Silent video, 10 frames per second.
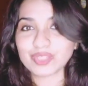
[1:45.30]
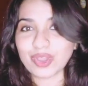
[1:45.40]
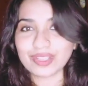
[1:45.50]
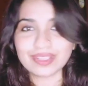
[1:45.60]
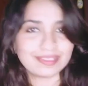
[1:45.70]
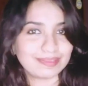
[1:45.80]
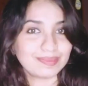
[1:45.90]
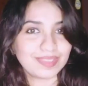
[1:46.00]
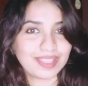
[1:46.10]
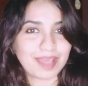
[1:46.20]
tall.
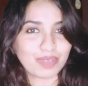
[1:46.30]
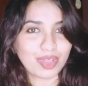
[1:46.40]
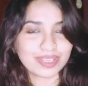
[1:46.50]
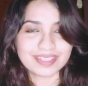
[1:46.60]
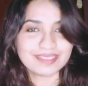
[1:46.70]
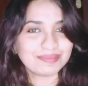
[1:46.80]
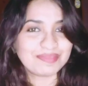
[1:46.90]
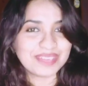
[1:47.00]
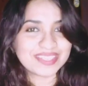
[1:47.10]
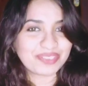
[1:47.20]
I'm not,
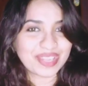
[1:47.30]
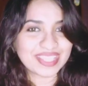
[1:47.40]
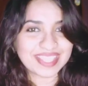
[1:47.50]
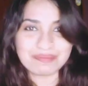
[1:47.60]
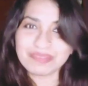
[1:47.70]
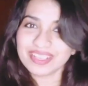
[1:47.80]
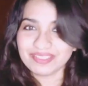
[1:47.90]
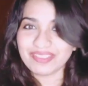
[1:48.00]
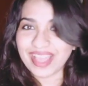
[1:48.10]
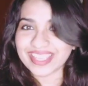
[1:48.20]
but for example
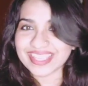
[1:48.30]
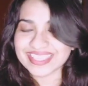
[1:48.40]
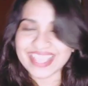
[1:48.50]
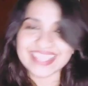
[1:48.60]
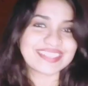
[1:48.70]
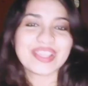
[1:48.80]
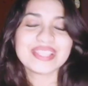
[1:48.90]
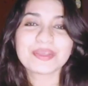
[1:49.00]
I can say it, right?